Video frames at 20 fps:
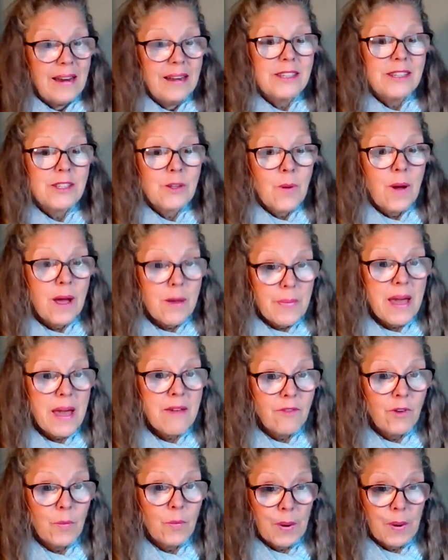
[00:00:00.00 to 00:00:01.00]
And it's quite a
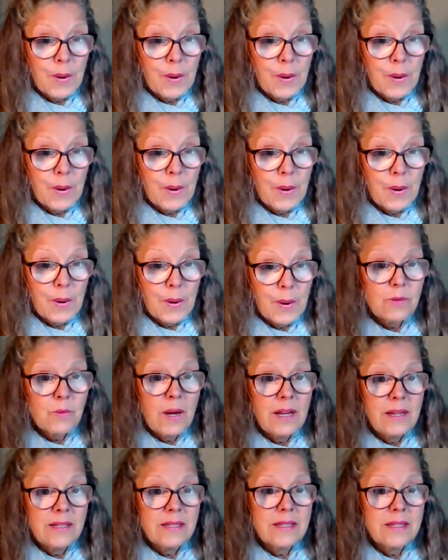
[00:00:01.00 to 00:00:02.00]
painful process as
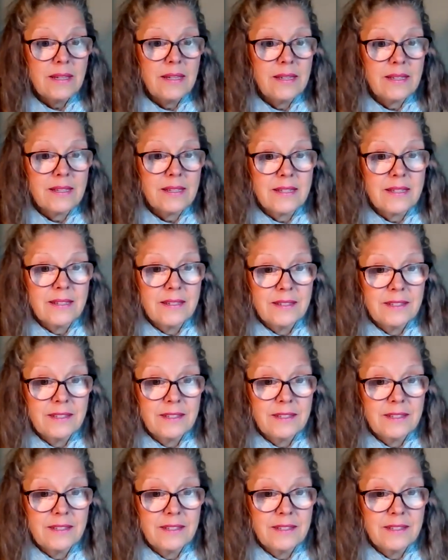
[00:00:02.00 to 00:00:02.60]
well, isn't it?